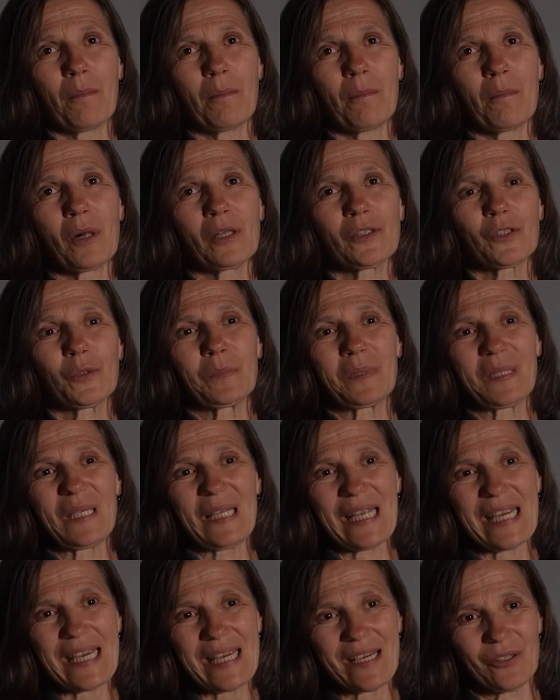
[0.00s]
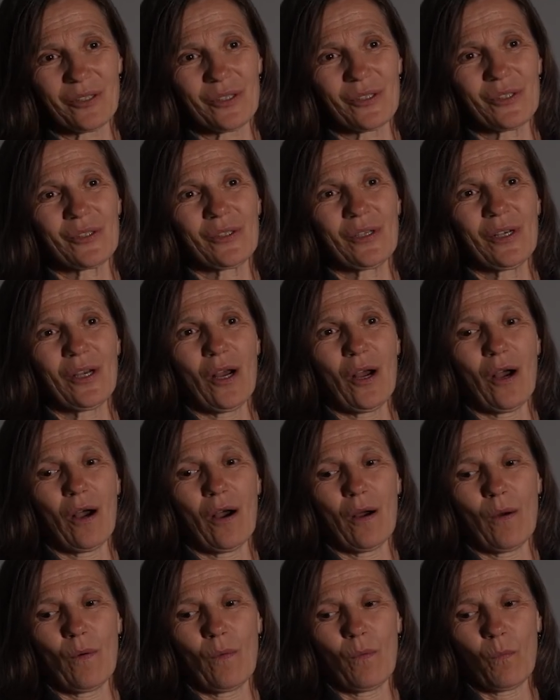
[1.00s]
multiple layers
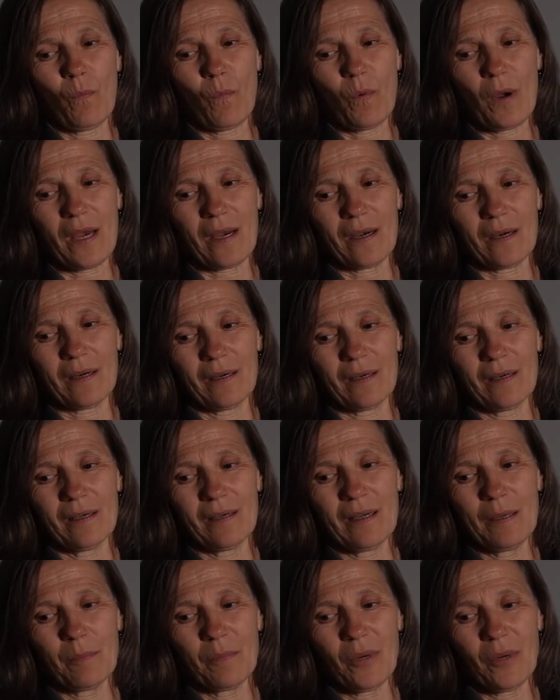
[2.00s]
where